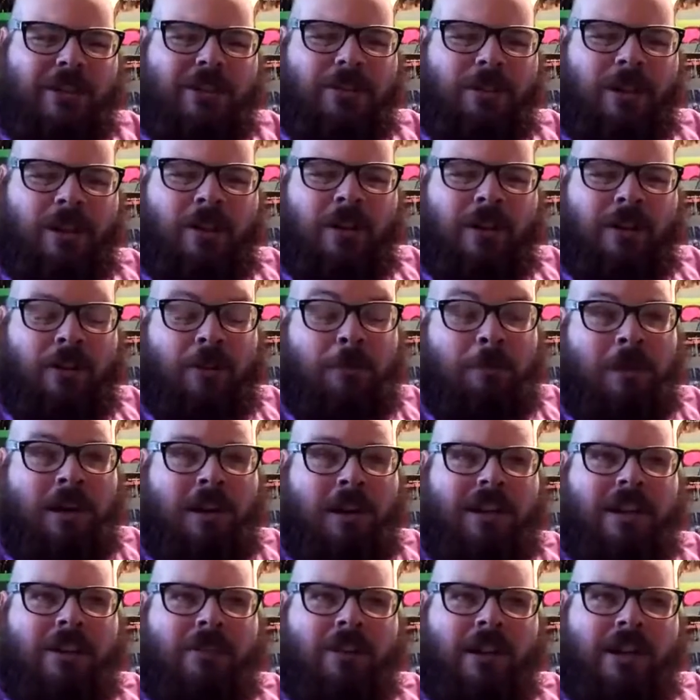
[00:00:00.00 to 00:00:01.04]
throw a new
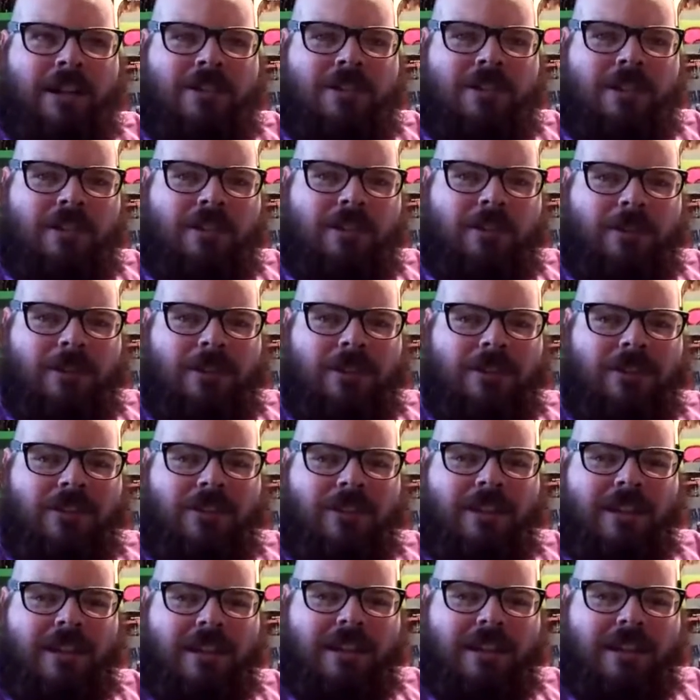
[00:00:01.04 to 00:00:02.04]
monkey wrench into his